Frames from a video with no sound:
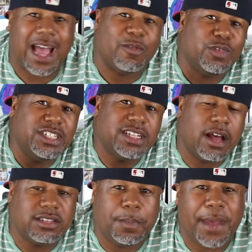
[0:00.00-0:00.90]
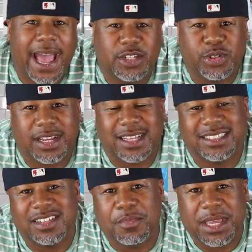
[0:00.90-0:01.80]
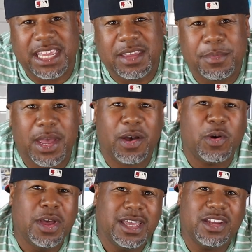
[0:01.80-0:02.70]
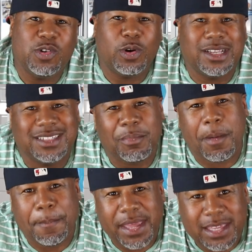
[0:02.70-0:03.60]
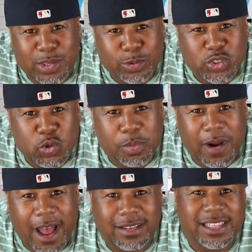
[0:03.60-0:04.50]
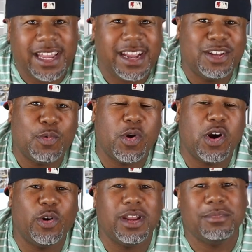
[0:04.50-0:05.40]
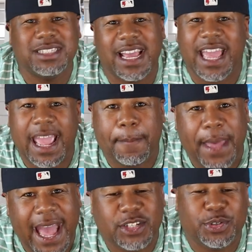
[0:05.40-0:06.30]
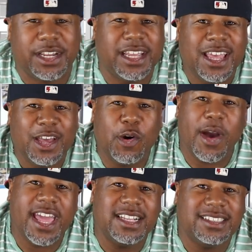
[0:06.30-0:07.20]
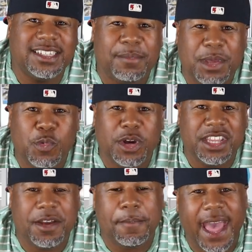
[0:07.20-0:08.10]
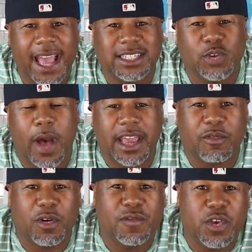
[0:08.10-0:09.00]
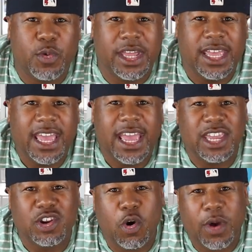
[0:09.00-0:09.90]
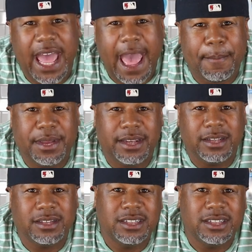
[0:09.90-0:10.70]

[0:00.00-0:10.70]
I reached out to Patrick, I sent him an email, you know, cause I'm a big YouTuber out there in the world, and I was like, hey Patrick, go ahead and send me one of your bags so I can review it. And you know what happened?